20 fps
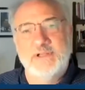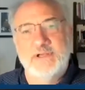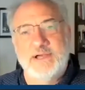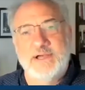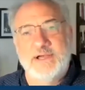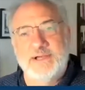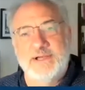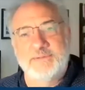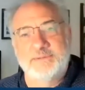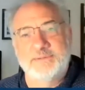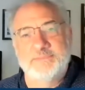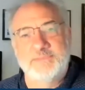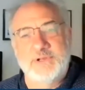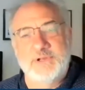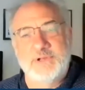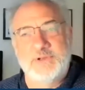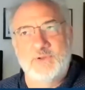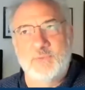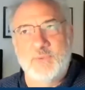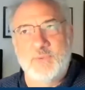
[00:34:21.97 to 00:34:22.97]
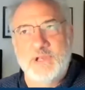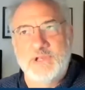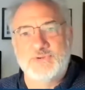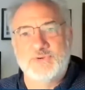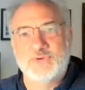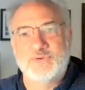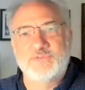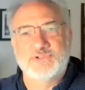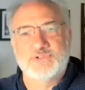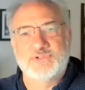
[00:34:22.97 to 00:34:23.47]
Um, you know the way
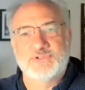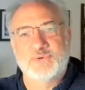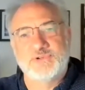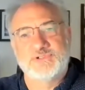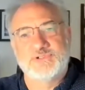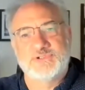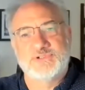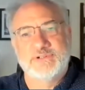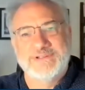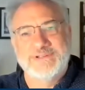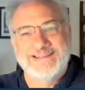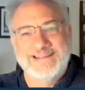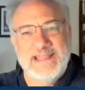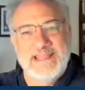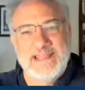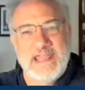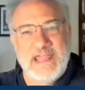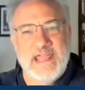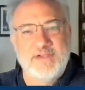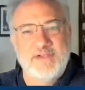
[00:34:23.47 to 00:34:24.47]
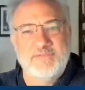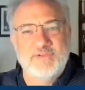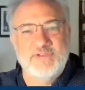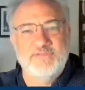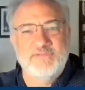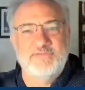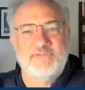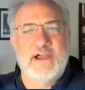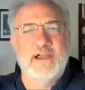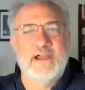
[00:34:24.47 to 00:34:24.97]
Druva stores
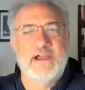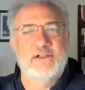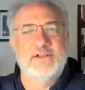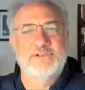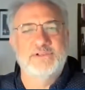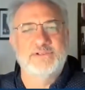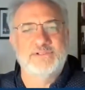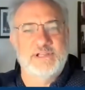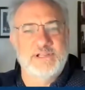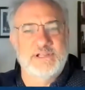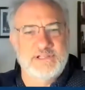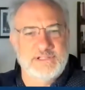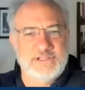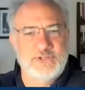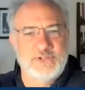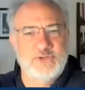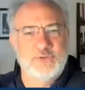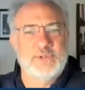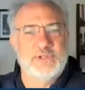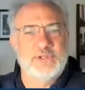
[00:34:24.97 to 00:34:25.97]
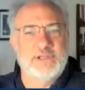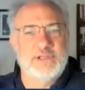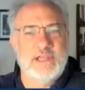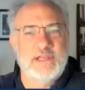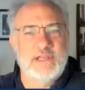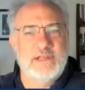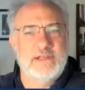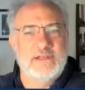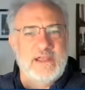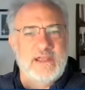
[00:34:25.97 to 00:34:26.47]
every file is like
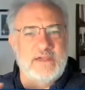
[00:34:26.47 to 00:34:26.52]
deduplicated.